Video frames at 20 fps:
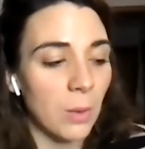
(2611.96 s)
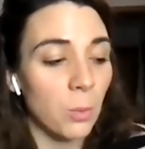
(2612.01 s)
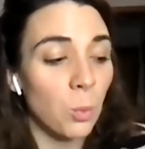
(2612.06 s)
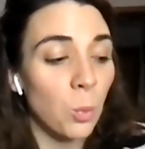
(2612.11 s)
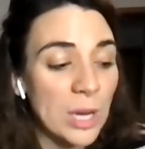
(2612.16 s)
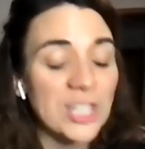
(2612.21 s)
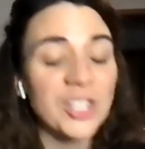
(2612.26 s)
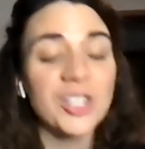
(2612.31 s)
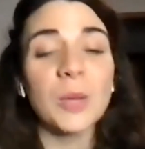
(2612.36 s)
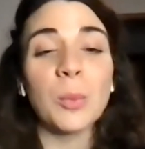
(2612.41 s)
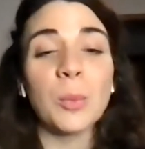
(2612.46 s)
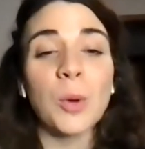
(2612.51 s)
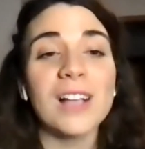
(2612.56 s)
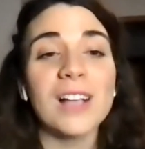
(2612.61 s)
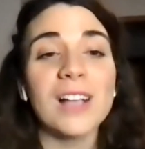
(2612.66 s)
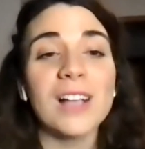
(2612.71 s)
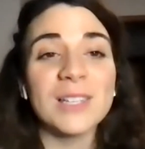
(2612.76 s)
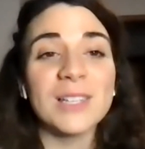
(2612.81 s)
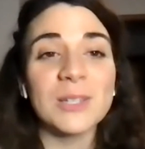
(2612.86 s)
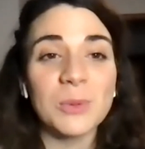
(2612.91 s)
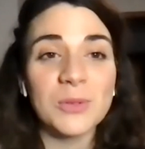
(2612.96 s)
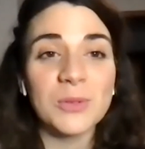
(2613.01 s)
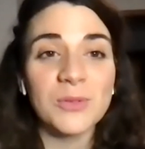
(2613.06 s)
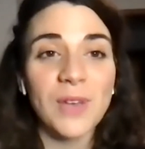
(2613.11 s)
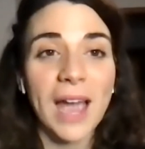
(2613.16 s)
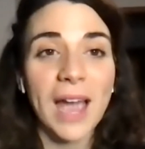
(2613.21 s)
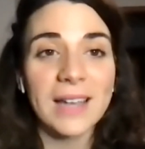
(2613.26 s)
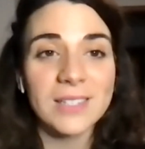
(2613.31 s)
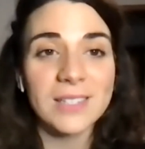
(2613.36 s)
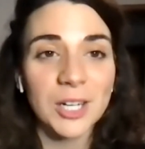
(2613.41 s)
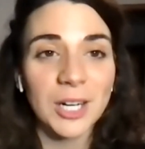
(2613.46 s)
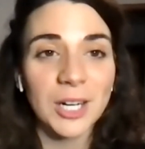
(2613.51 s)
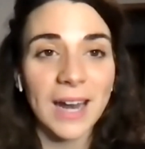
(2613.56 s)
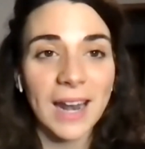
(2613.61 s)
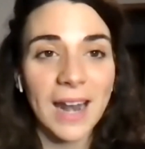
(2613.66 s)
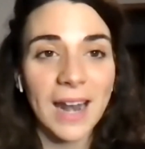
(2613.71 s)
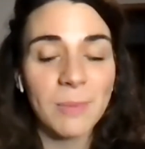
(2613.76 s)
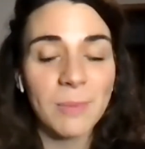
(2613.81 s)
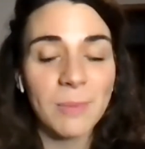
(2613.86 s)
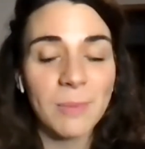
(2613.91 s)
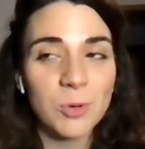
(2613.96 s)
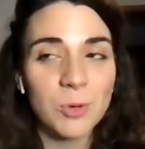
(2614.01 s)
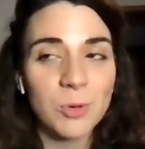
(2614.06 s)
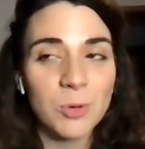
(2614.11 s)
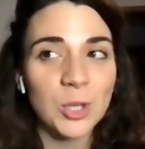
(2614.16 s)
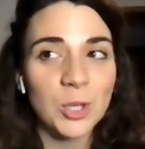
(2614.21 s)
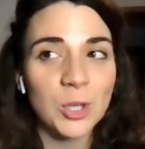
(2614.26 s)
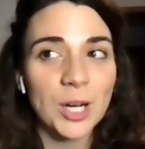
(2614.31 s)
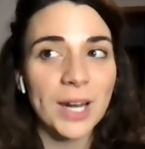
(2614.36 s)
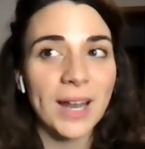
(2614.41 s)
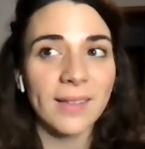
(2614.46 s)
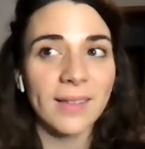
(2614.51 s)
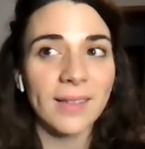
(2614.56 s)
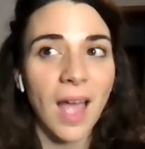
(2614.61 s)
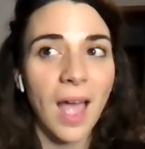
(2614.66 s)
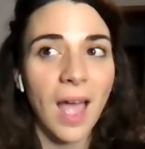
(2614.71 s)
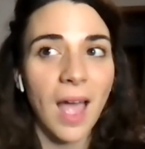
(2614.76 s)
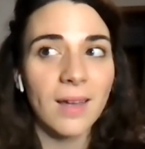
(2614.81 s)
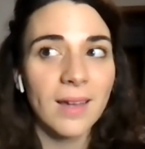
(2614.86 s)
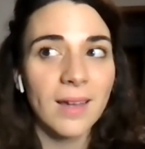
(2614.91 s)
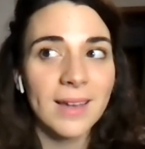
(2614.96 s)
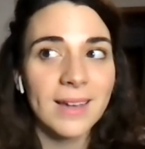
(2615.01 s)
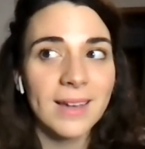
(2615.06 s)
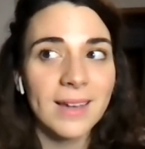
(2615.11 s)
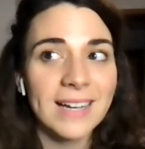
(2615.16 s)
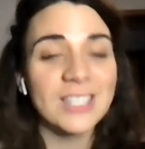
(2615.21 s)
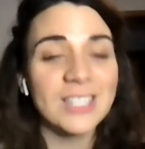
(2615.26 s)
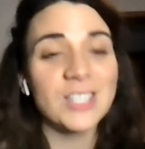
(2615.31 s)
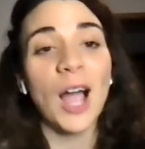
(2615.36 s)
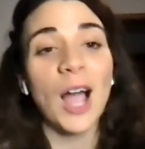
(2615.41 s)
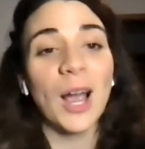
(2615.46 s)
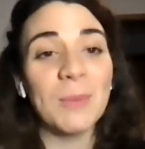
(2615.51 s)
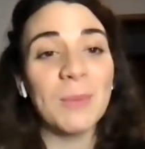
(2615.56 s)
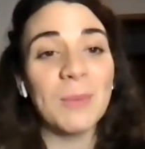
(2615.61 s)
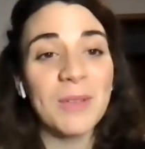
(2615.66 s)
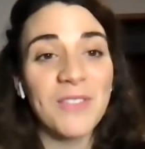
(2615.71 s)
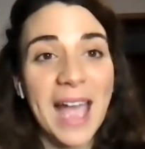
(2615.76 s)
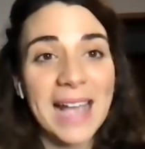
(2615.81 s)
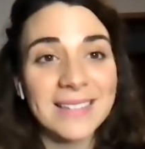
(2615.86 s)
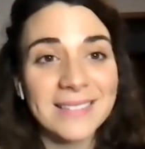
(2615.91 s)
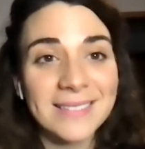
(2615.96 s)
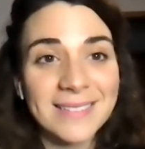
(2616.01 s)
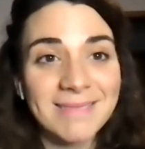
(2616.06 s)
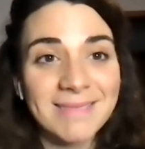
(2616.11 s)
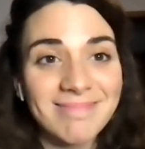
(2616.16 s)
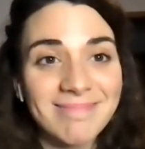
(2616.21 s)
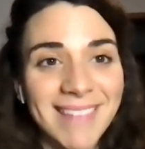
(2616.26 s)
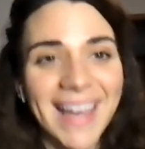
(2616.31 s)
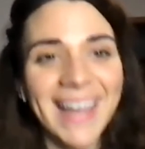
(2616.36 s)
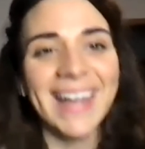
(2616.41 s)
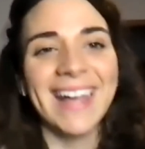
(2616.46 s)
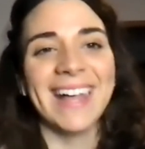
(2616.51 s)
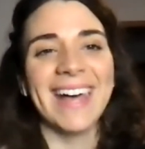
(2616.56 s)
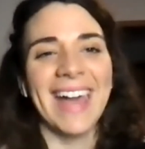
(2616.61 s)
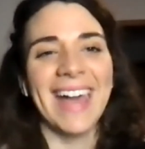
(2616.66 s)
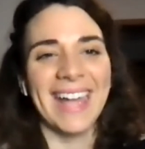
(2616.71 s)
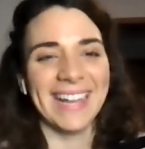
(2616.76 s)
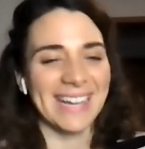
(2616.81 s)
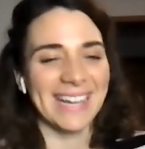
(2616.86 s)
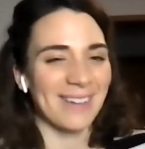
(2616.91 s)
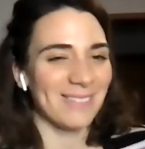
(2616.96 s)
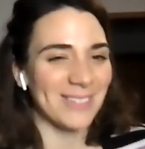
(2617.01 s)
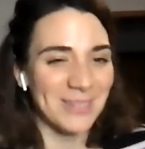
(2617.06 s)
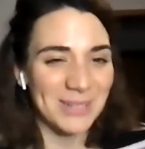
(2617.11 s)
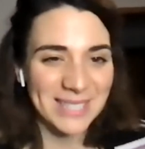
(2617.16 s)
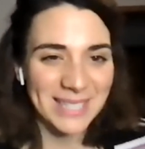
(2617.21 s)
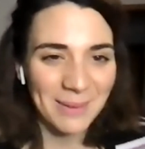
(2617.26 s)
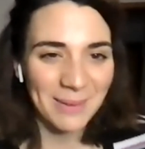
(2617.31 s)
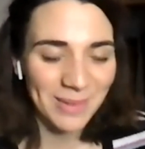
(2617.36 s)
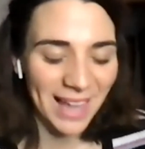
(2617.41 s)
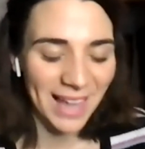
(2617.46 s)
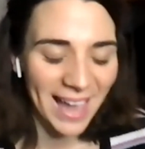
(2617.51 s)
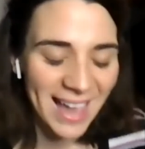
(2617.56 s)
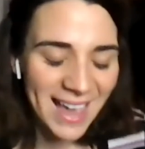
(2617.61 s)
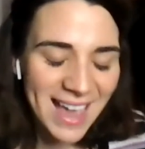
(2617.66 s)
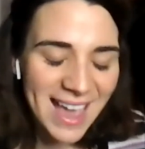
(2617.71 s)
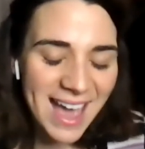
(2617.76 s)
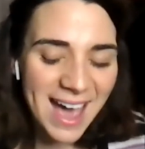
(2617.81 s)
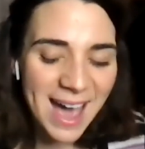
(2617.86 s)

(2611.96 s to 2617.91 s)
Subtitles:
wish the process was faster, and I'm just learning that it's not going to be fast. I have to accept that.